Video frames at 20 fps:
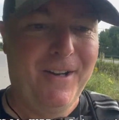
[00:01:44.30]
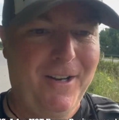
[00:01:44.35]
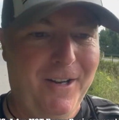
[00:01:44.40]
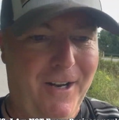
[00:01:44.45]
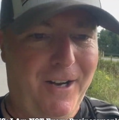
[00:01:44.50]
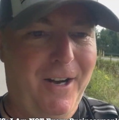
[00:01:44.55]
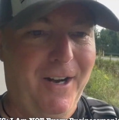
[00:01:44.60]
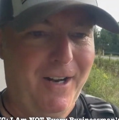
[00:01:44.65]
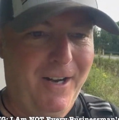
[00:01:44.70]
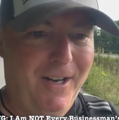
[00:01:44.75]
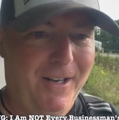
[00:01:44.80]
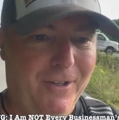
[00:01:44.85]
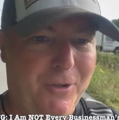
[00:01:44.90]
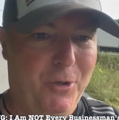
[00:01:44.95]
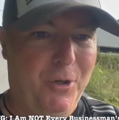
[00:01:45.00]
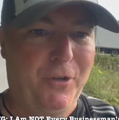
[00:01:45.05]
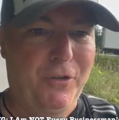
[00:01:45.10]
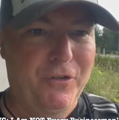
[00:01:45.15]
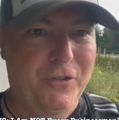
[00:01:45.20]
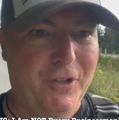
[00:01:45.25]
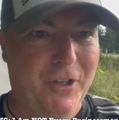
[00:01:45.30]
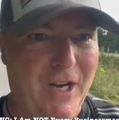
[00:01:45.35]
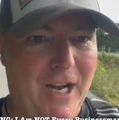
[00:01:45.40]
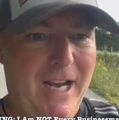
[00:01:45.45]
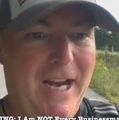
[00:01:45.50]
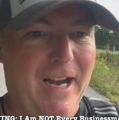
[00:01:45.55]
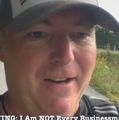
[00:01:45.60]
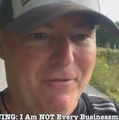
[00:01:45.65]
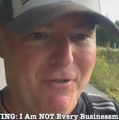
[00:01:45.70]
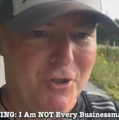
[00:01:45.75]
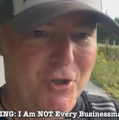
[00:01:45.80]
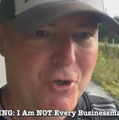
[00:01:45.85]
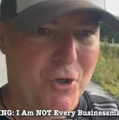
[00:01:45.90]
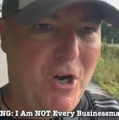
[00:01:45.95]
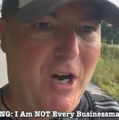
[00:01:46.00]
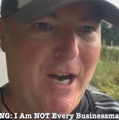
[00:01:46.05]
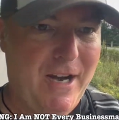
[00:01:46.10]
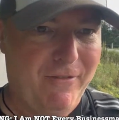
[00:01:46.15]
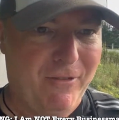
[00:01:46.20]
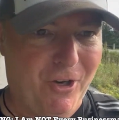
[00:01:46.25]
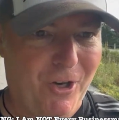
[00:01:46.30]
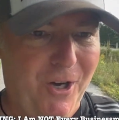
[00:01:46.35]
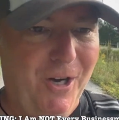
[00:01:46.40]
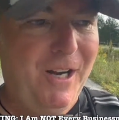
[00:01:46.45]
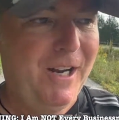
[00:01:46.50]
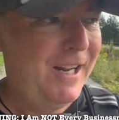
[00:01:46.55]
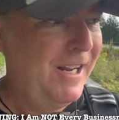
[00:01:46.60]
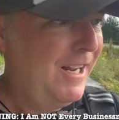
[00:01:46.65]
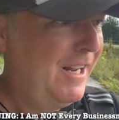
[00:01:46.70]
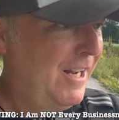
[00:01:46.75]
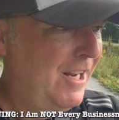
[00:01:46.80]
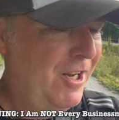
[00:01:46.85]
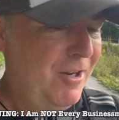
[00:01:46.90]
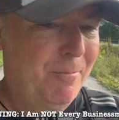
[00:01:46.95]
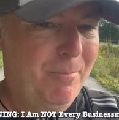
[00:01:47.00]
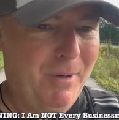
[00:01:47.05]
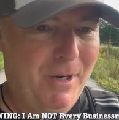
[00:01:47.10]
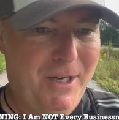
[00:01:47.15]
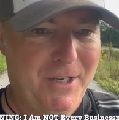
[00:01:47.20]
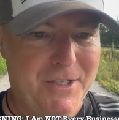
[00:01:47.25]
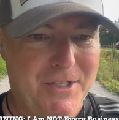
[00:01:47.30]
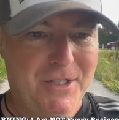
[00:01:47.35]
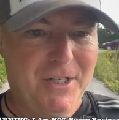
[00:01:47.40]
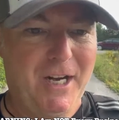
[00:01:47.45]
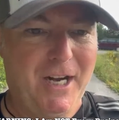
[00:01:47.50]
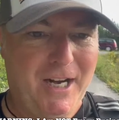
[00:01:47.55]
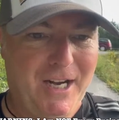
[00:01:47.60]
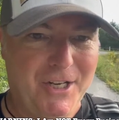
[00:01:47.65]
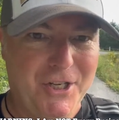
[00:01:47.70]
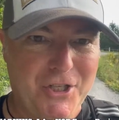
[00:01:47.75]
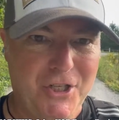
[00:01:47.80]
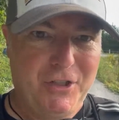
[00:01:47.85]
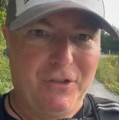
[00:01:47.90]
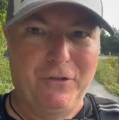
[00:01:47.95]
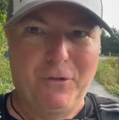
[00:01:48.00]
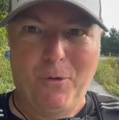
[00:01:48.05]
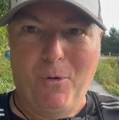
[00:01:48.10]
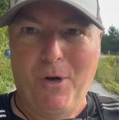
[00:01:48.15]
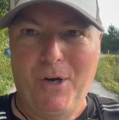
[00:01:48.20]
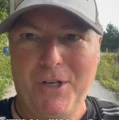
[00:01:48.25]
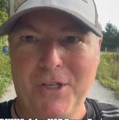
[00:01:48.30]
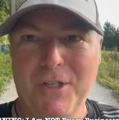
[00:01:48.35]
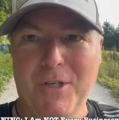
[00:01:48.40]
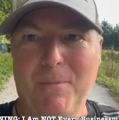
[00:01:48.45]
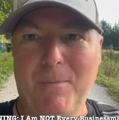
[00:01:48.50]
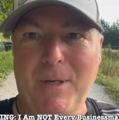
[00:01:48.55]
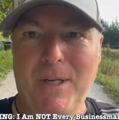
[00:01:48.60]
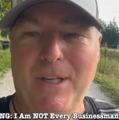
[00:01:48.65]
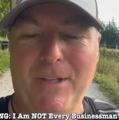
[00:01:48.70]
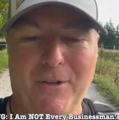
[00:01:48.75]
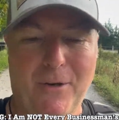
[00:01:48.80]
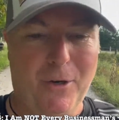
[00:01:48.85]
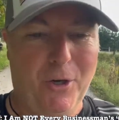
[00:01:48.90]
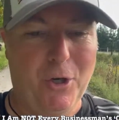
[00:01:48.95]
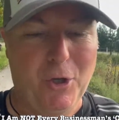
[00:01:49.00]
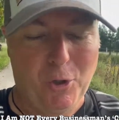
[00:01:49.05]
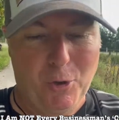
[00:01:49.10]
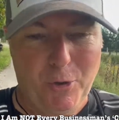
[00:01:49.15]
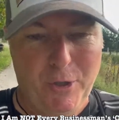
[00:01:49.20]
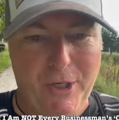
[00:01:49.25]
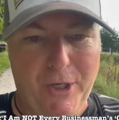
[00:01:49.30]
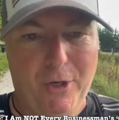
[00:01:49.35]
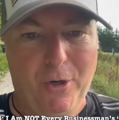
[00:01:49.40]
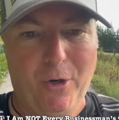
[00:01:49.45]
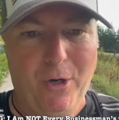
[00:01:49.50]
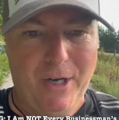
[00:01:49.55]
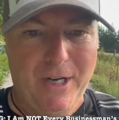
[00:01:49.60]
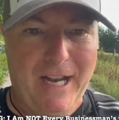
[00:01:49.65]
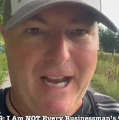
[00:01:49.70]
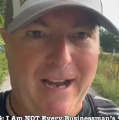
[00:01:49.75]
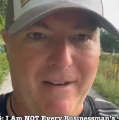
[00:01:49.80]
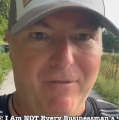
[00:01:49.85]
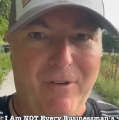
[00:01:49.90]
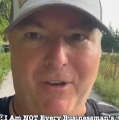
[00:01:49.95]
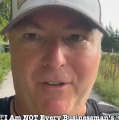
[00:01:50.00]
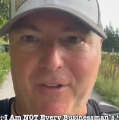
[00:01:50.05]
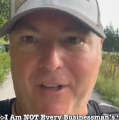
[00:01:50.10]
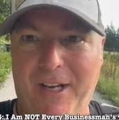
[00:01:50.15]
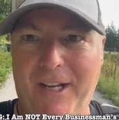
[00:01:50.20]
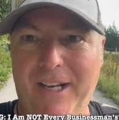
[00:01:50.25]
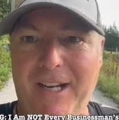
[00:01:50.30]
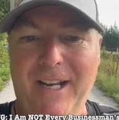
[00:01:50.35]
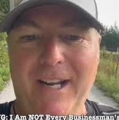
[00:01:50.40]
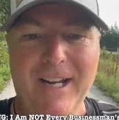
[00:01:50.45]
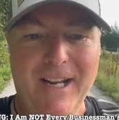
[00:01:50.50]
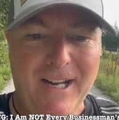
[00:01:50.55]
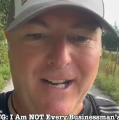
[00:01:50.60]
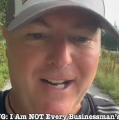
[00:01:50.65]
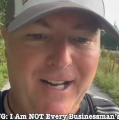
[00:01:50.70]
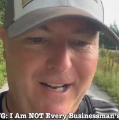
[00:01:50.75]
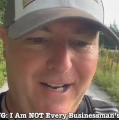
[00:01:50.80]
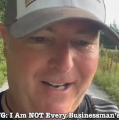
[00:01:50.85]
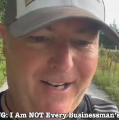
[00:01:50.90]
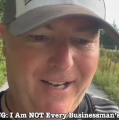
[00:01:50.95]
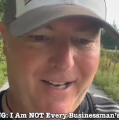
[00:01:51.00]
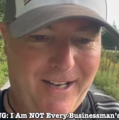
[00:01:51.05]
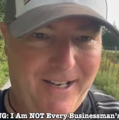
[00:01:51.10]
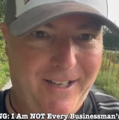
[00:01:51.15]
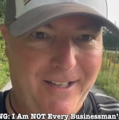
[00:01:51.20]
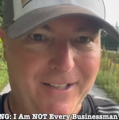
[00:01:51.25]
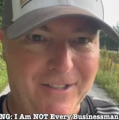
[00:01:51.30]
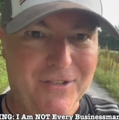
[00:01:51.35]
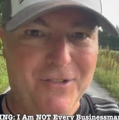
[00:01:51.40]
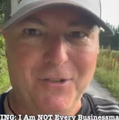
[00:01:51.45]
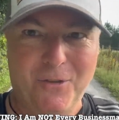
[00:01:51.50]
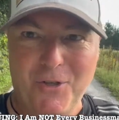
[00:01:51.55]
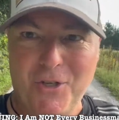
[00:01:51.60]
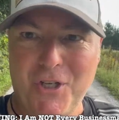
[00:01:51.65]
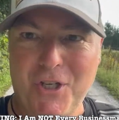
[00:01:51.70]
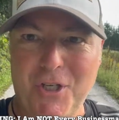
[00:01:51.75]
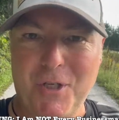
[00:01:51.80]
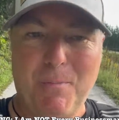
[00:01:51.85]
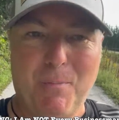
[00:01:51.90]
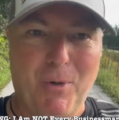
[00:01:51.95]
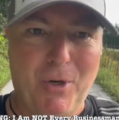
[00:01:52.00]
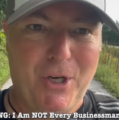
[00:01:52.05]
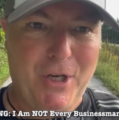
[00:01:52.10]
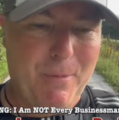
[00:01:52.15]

Uh, Krista and I have to drive her, but uh, she's going to be, they're including her in everything. Uh, so she's pretty